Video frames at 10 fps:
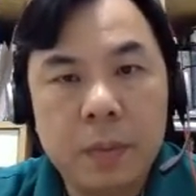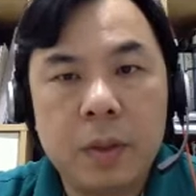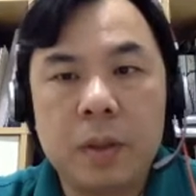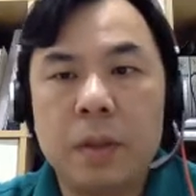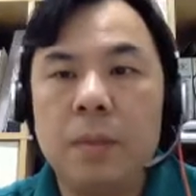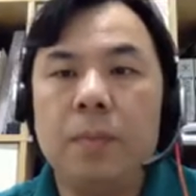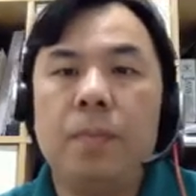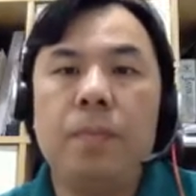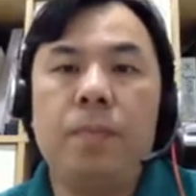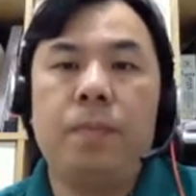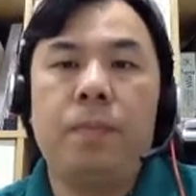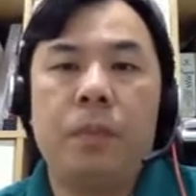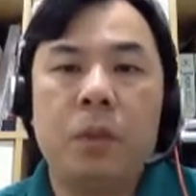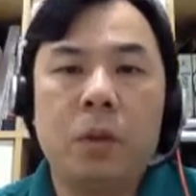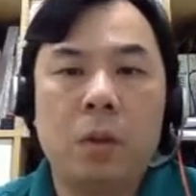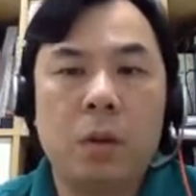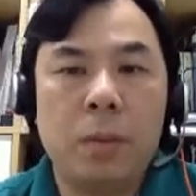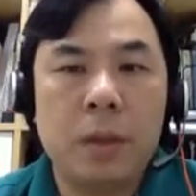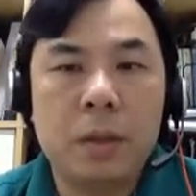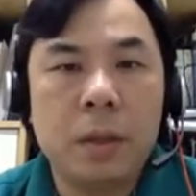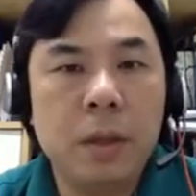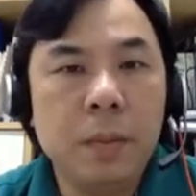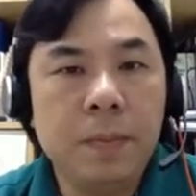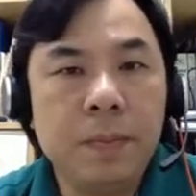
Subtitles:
Okay, so I hope that is clear.